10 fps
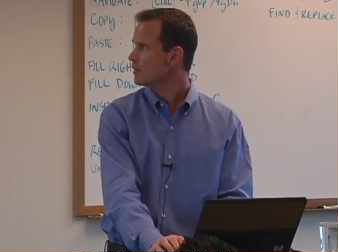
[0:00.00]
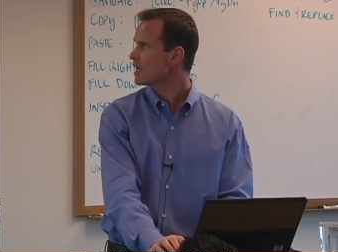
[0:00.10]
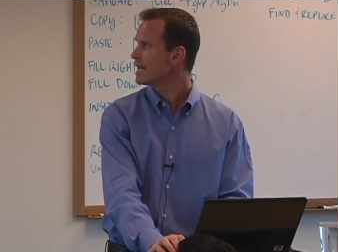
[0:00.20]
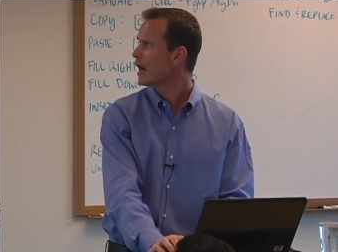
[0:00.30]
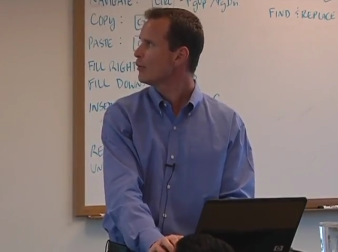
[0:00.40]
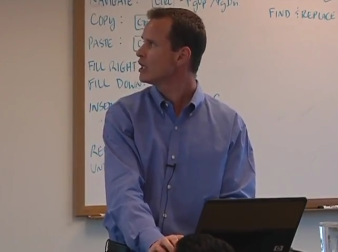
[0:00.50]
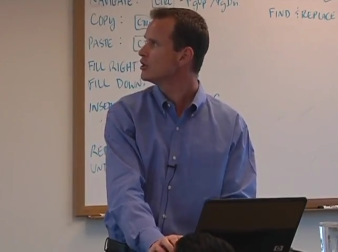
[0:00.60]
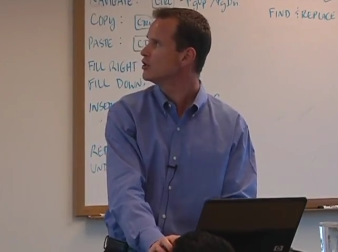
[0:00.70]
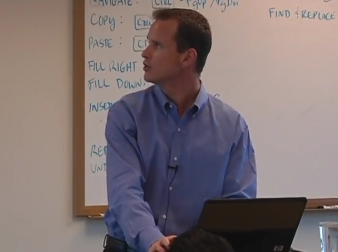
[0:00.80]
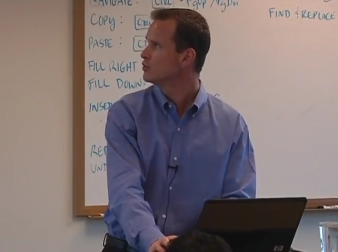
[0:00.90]
and now we
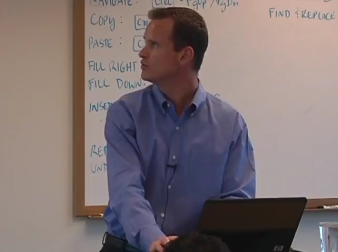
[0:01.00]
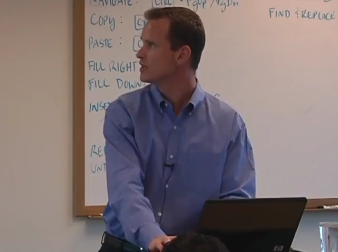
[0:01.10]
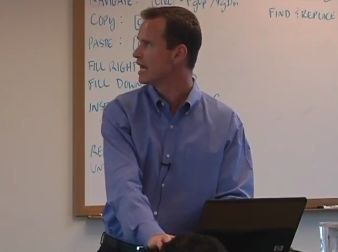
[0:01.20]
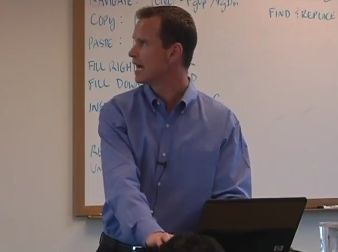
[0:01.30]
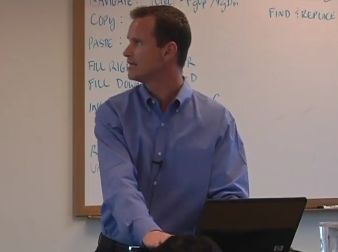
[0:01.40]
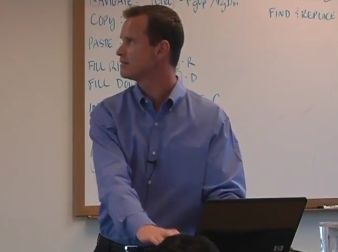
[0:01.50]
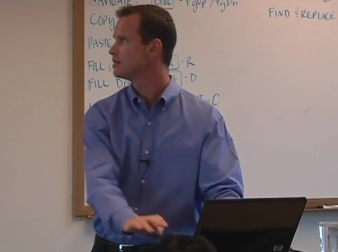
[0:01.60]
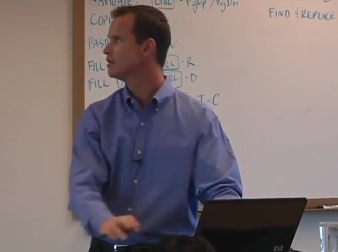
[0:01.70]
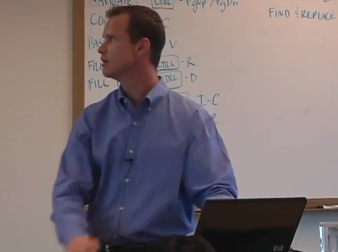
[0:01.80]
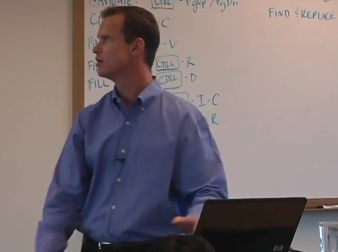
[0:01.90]
can use that,
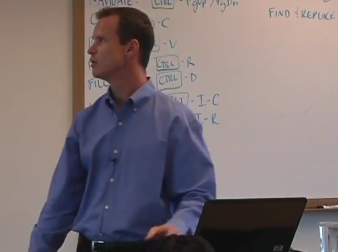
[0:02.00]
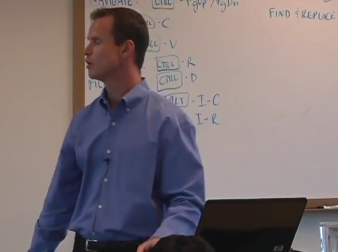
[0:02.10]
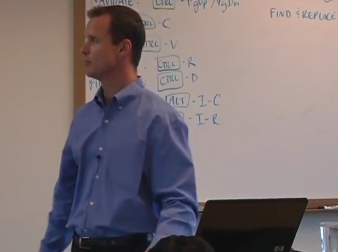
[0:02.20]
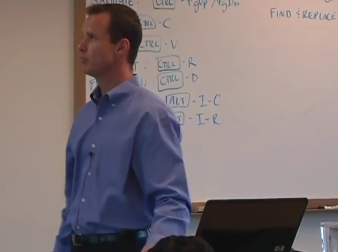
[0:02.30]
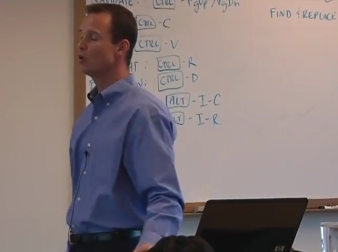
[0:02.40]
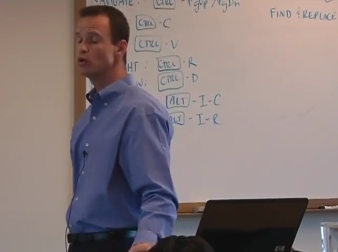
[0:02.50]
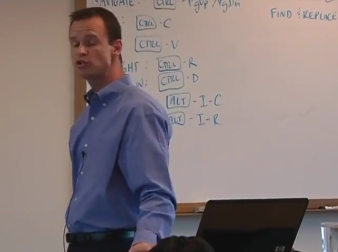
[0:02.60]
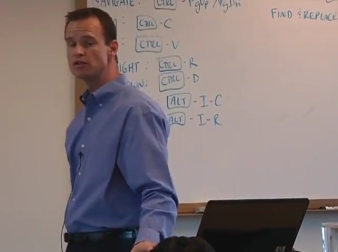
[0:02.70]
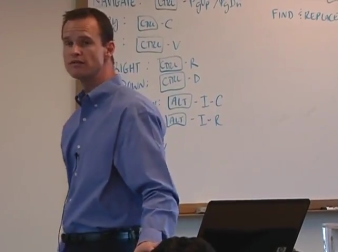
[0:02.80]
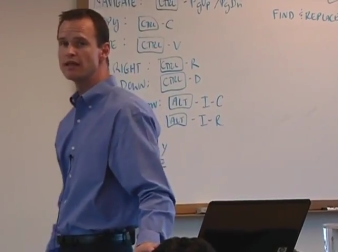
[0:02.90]
or a
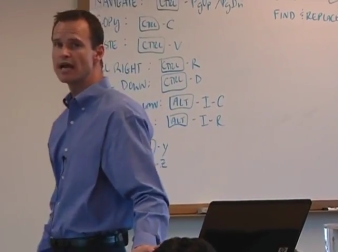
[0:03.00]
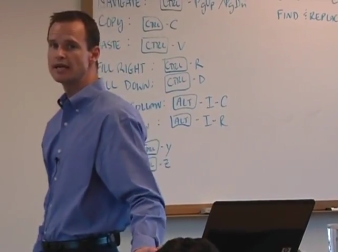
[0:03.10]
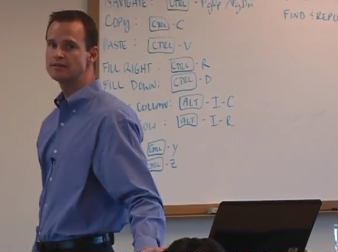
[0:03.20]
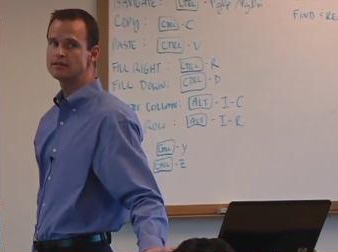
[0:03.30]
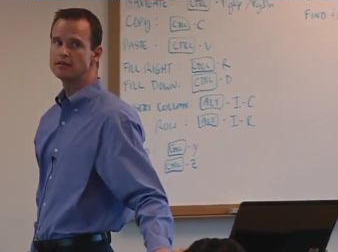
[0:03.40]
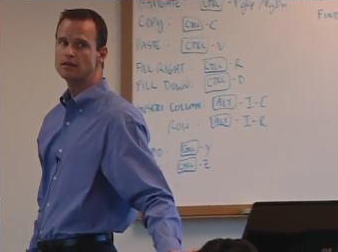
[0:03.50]
portion of that,